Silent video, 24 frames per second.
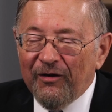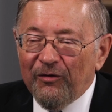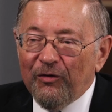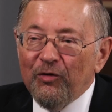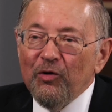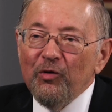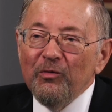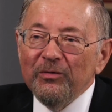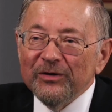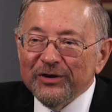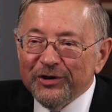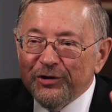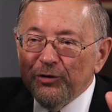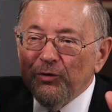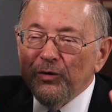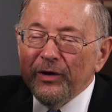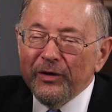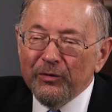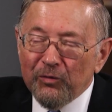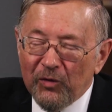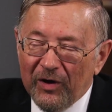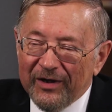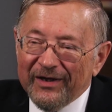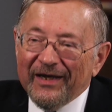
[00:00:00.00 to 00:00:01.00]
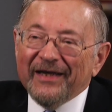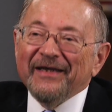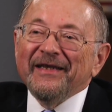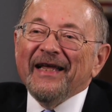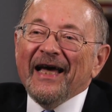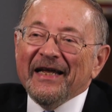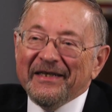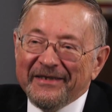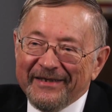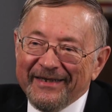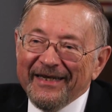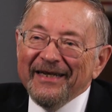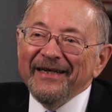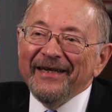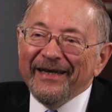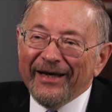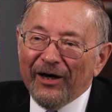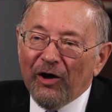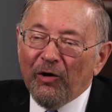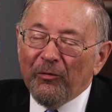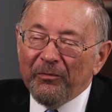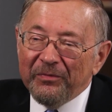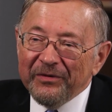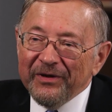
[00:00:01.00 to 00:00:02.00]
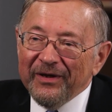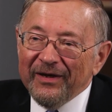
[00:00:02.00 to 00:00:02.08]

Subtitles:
of who was doing what, and that did help.